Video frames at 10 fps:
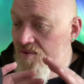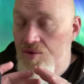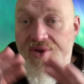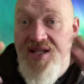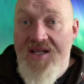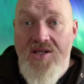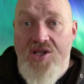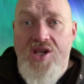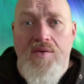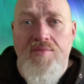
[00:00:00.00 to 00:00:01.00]
All these things are
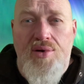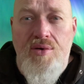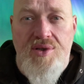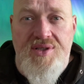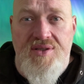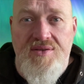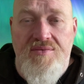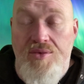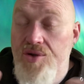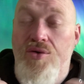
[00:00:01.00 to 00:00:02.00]
so important.
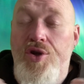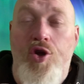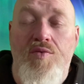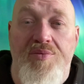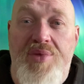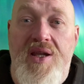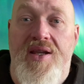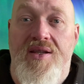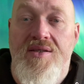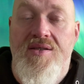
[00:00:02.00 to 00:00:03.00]
We're all human
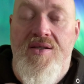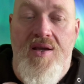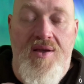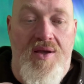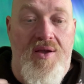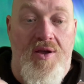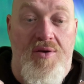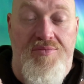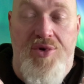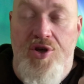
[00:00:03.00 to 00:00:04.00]
beings.
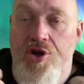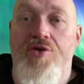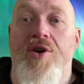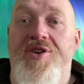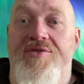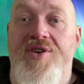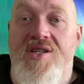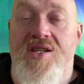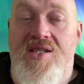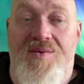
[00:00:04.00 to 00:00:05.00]
But
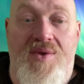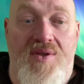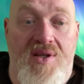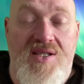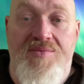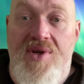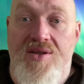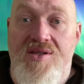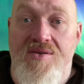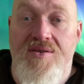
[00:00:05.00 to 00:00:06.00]
neurodiversity is something that needs to be
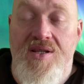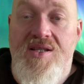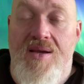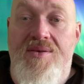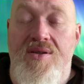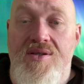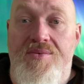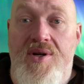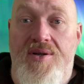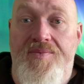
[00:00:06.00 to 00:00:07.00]
understood and accepted as
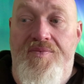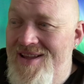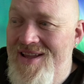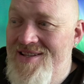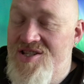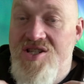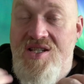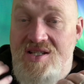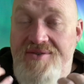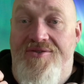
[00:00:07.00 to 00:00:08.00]
well it's just
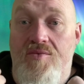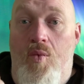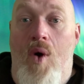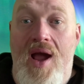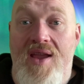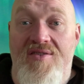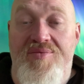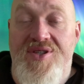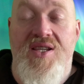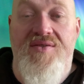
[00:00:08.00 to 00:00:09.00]
a different way of
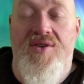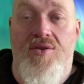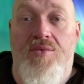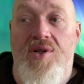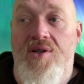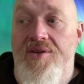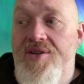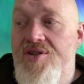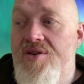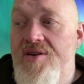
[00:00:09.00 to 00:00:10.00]
perceiving the world
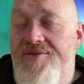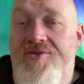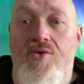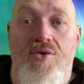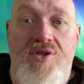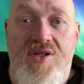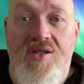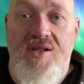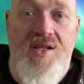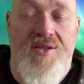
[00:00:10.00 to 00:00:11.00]
and trying to
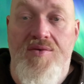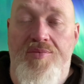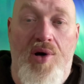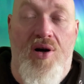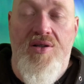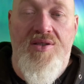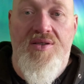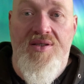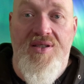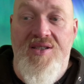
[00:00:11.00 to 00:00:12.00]
force into a
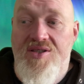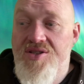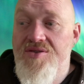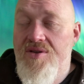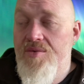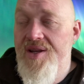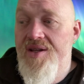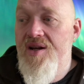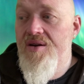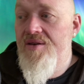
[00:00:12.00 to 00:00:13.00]
box is just the wrong way to
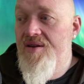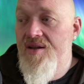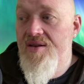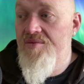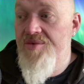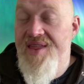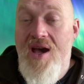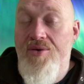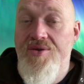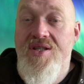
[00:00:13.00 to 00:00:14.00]
go and
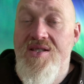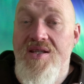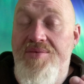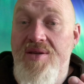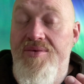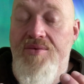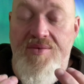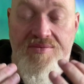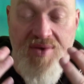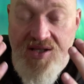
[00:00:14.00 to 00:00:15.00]
without autistic people we,
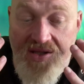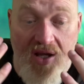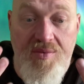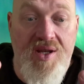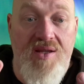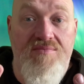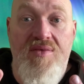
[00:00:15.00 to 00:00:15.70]
there's so many